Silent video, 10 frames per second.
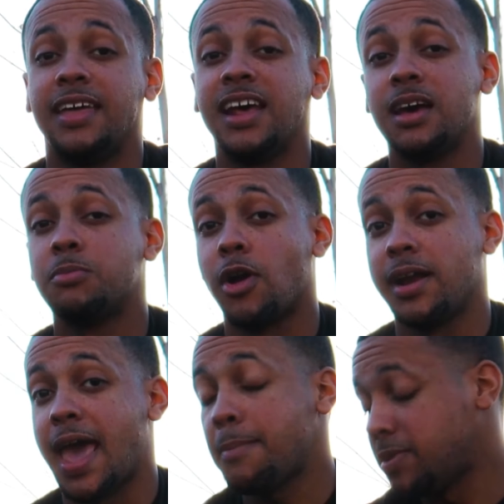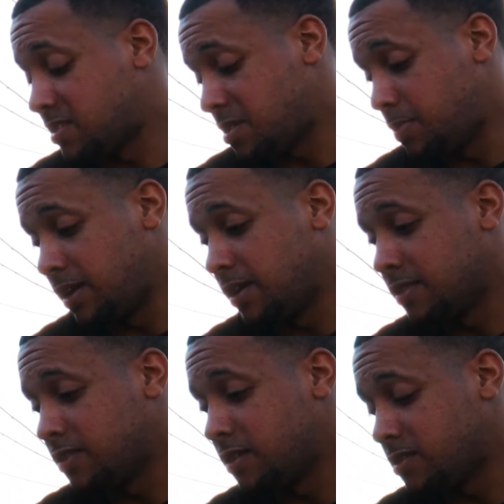And that upgrade happens to
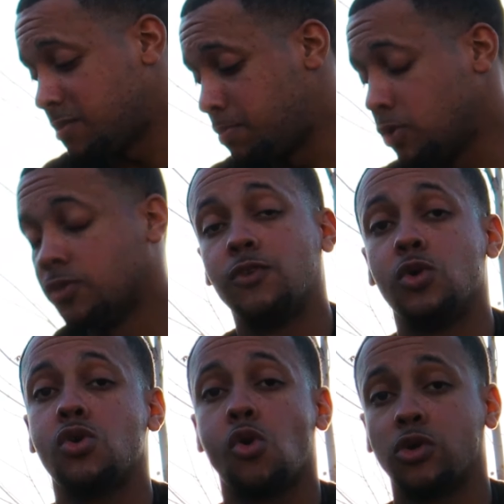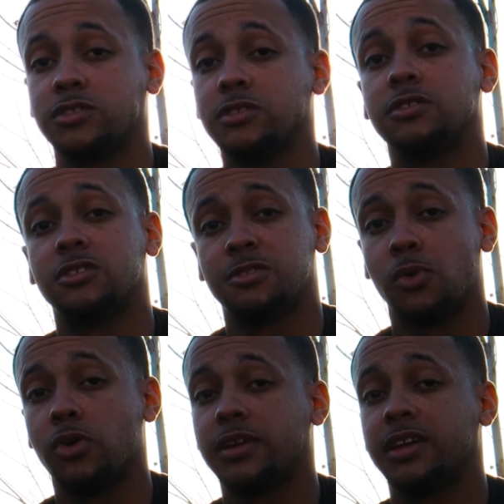be this beautiful Corsa
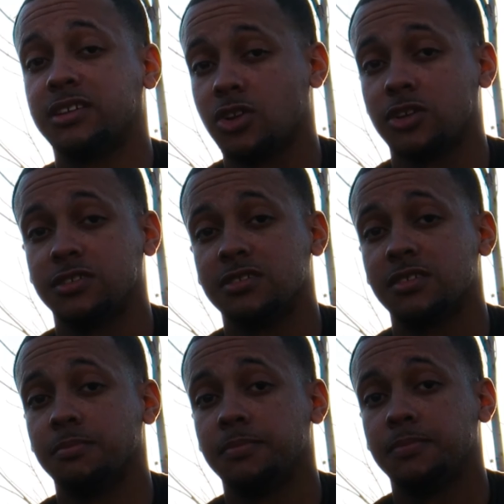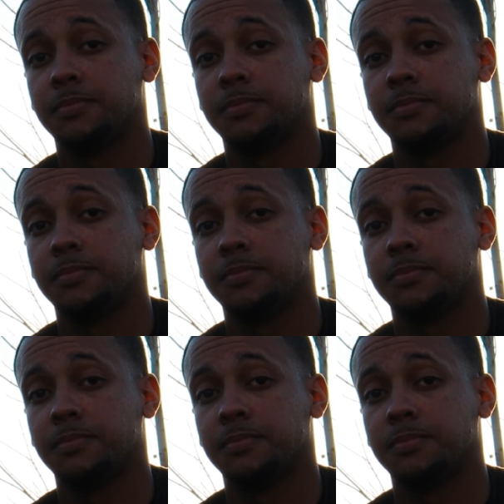Sport exhaust system.